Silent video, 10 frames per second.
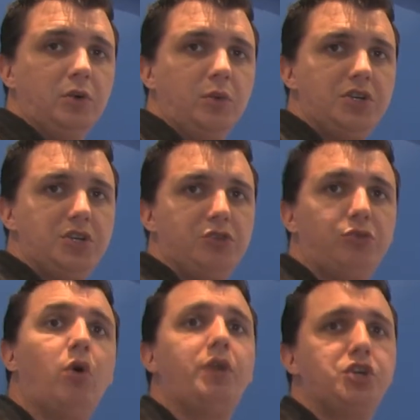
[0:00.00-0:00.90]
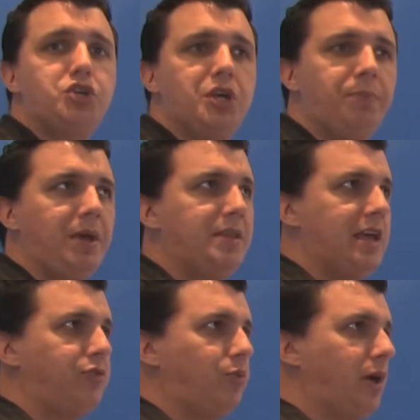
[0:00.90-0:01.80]
which is Ronan's ship, and
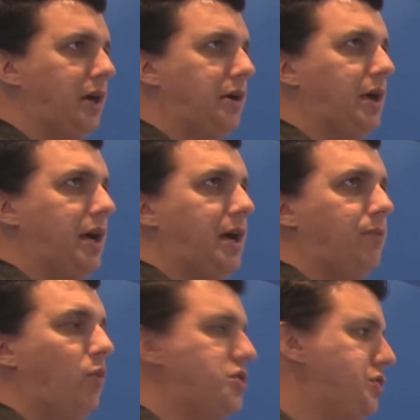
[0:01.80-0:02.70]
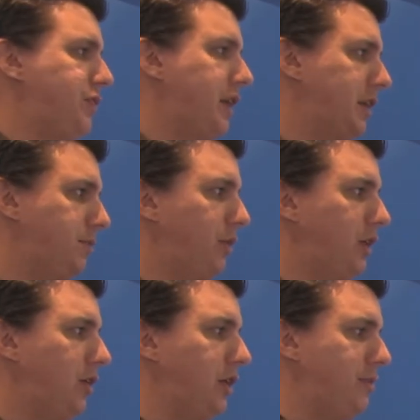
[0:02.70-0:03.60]
that's where once you've kind of
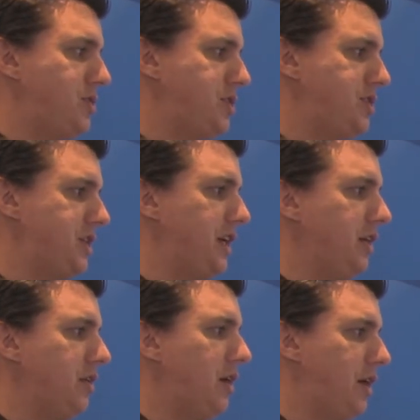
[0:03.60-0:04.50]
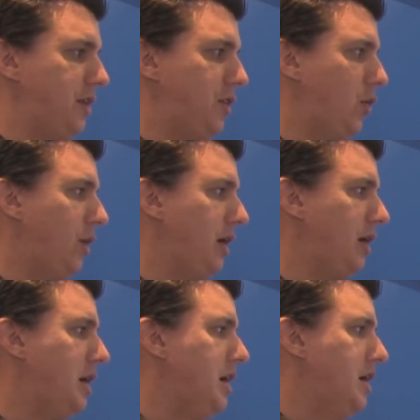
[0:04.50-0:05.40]
completed all your missions here on Nowhere,